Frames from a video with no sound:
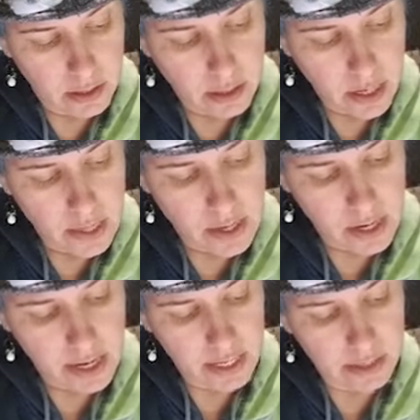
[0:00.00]
And then
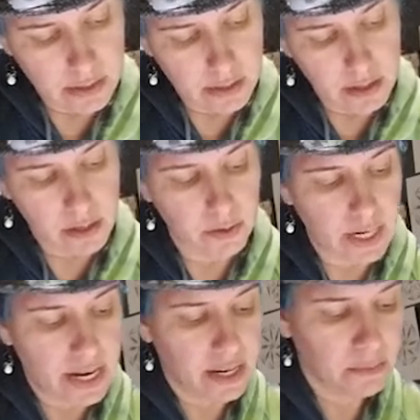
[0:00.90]
I can start
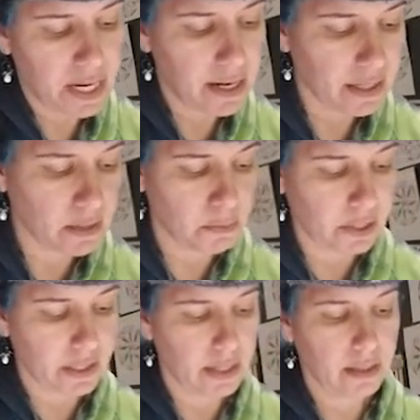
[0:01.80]
creating my next
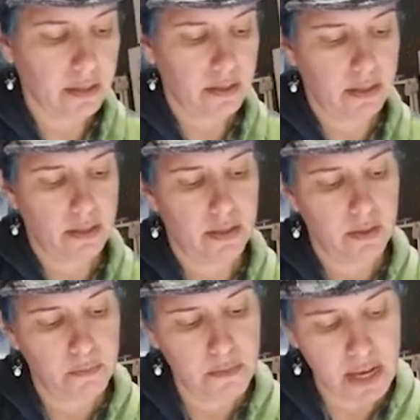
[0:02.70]
building.
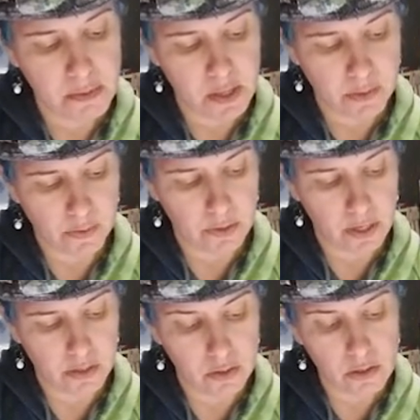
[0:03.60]
Maybe this one
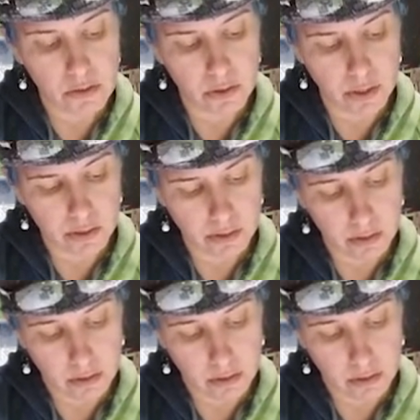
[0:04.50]
has 2 doors.